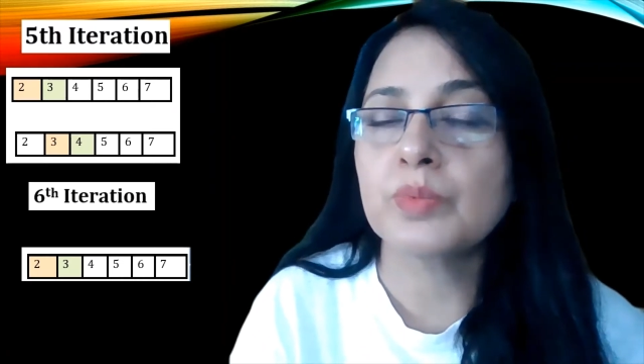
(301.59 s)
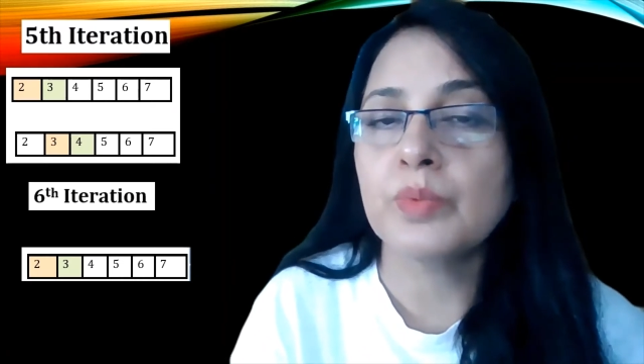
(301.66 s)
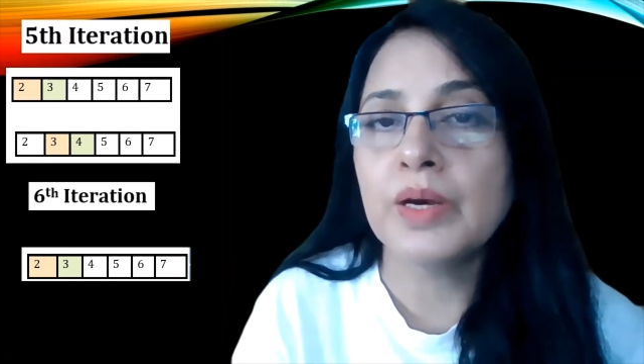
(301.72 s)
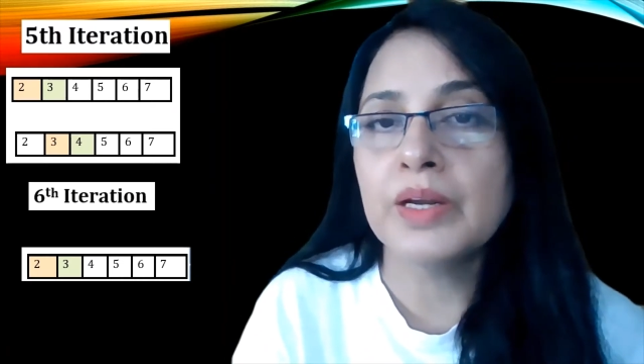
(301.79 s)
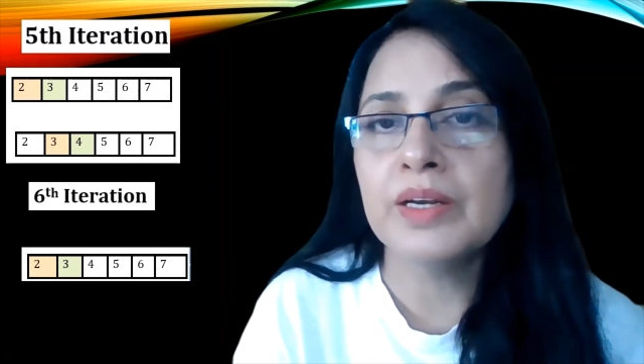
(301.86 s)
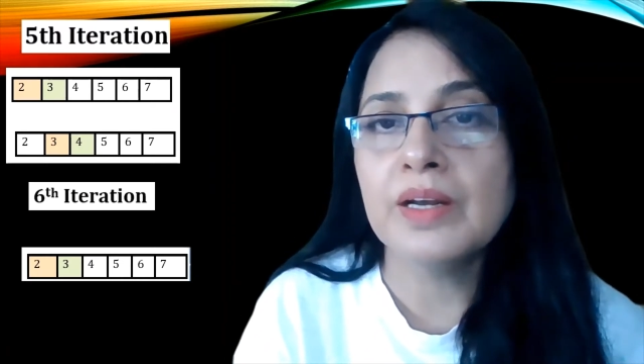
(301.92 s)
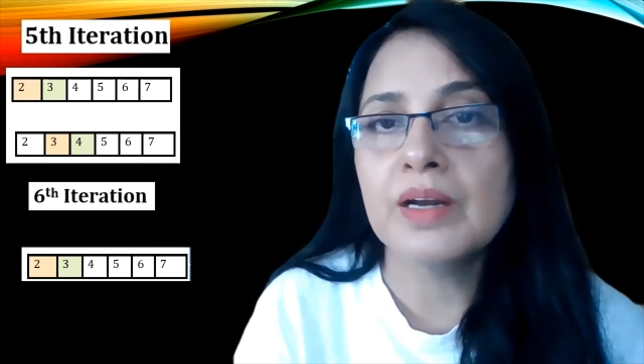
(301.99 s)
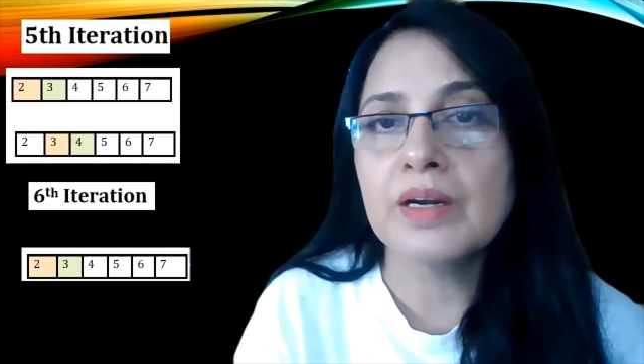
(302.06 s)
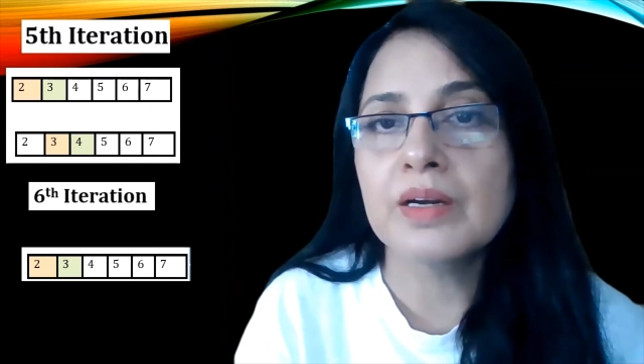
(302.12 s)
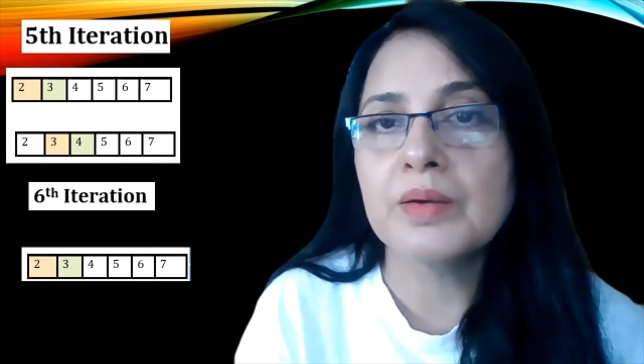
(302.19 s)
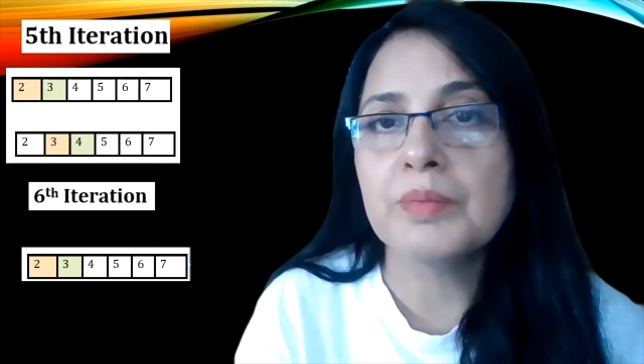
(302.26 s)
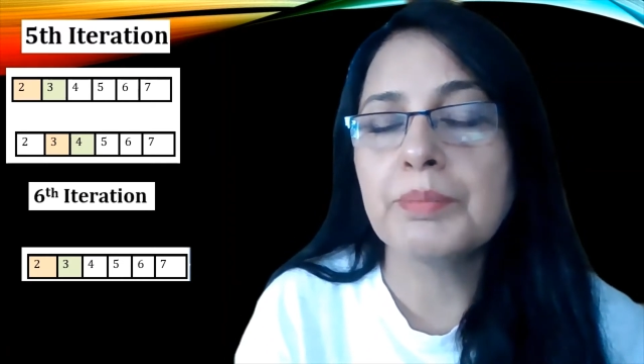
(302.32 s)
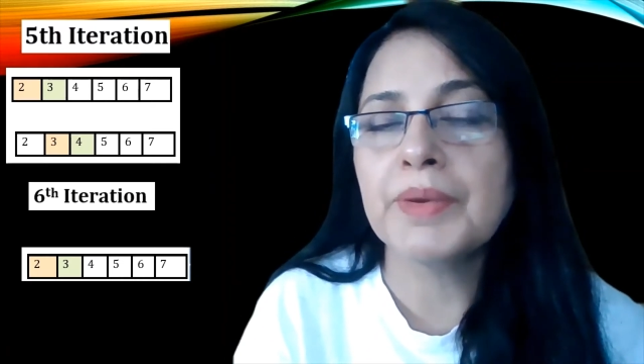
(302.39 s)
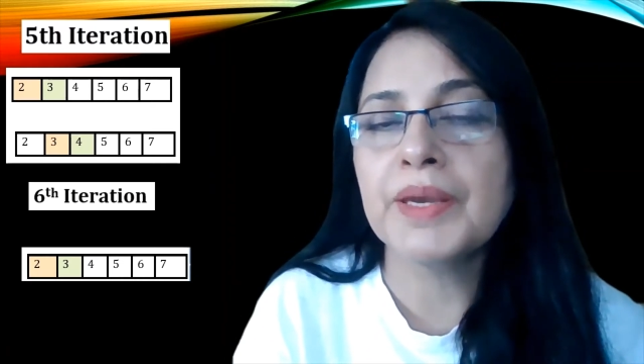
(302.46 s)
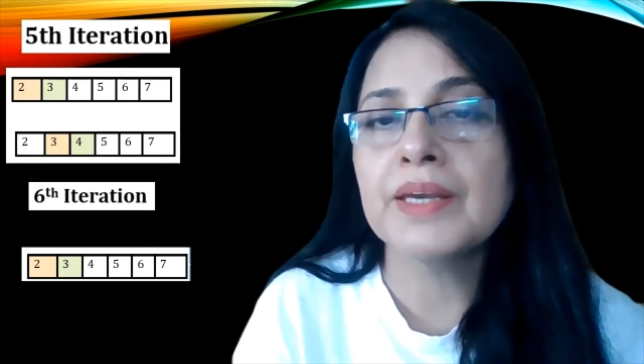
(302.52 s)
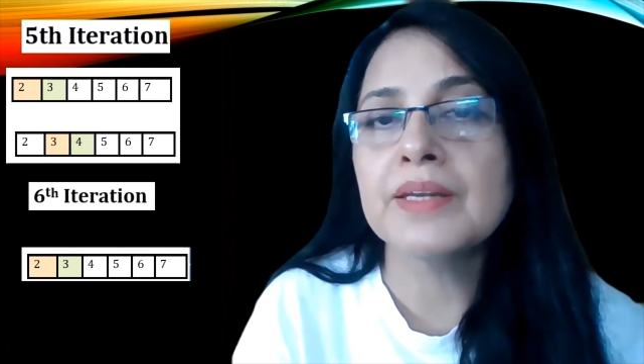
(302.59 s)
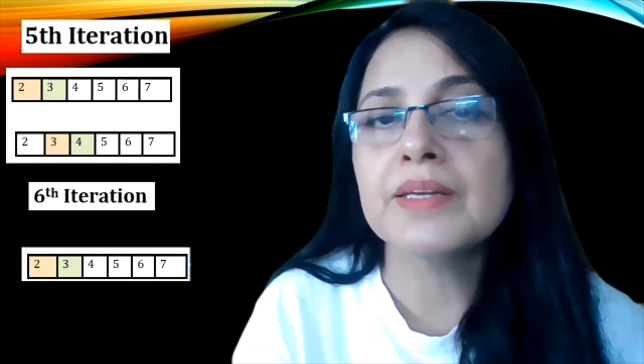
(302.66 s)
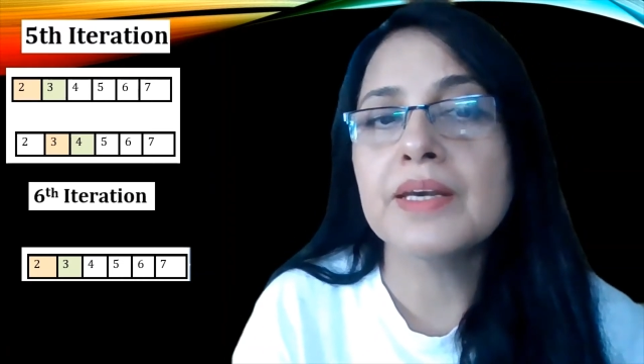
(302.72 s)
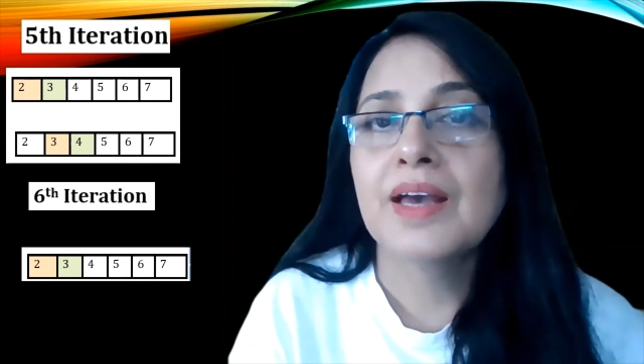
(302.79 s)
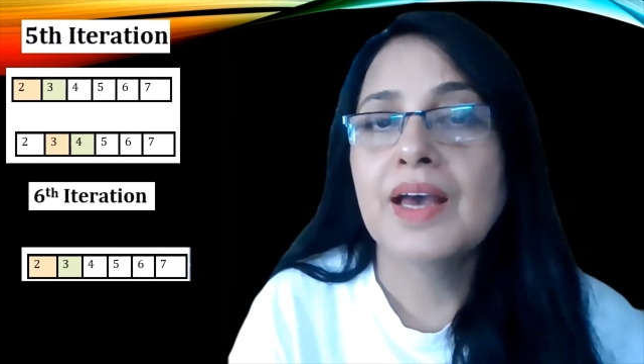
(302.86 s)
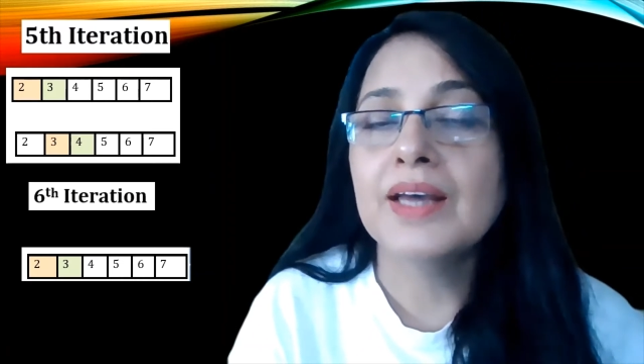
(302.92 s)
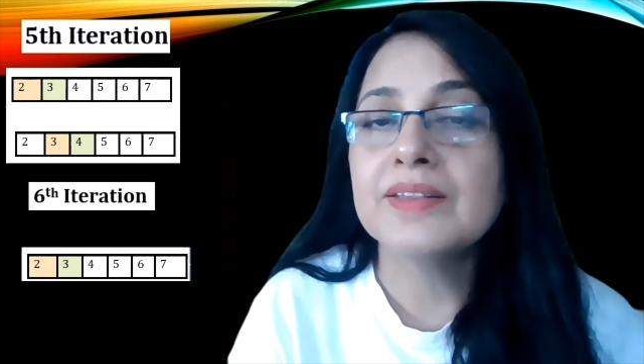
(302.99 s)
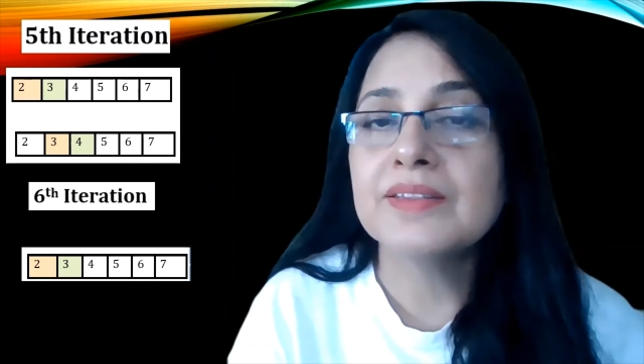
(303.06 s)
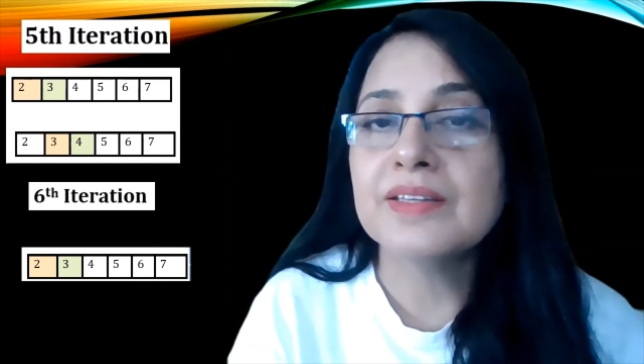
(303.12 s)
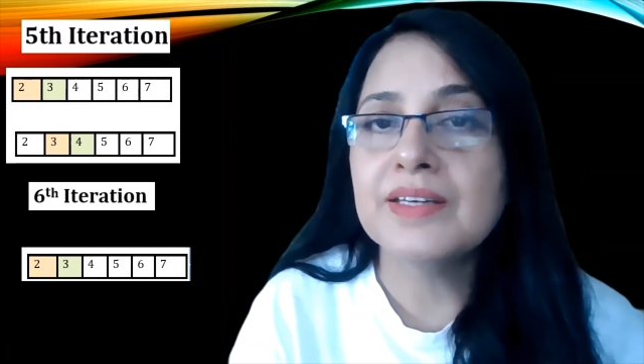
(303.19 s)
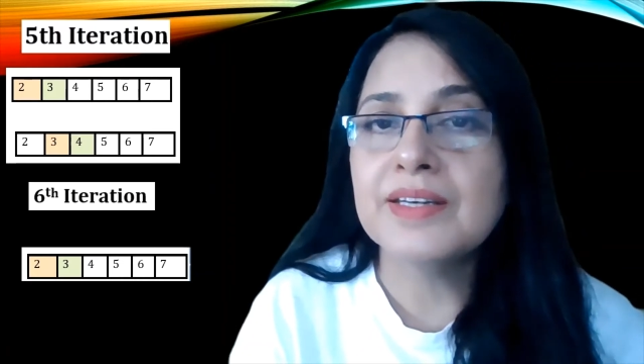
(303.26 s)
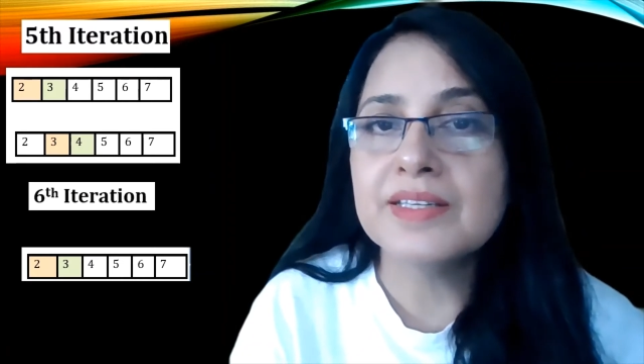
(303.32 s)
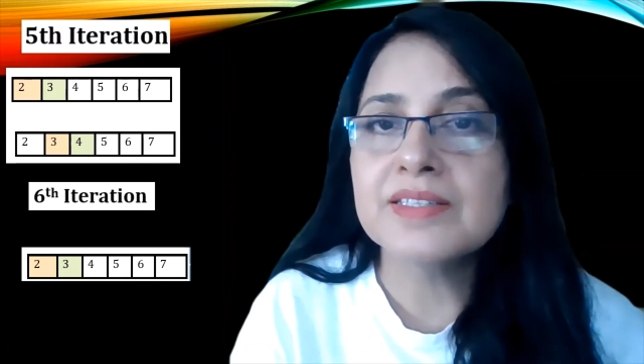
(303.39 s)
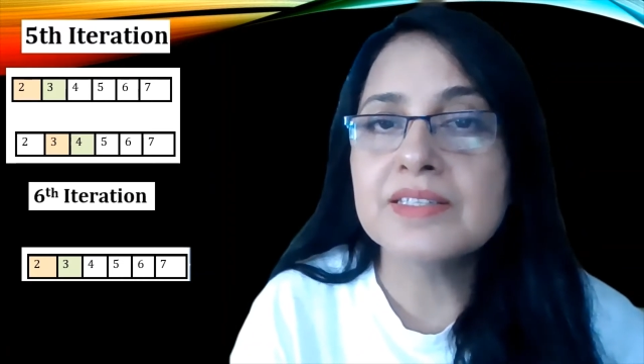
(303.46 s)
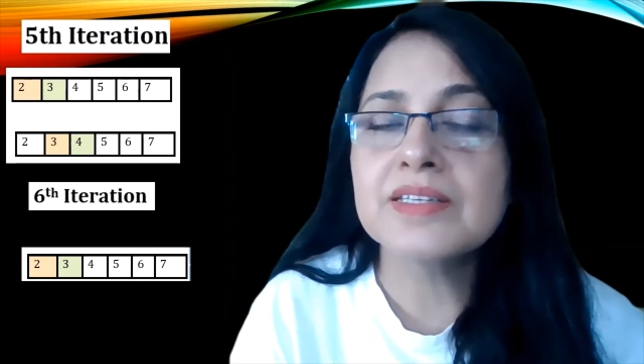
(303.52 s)
1 are compared, and the
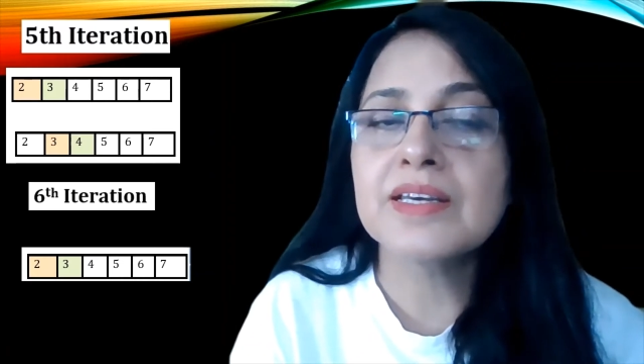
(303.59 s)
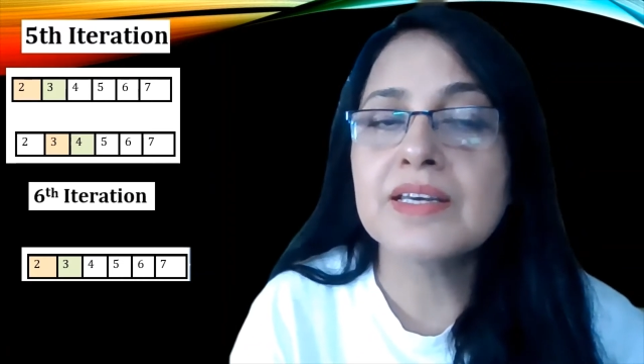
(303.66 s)
list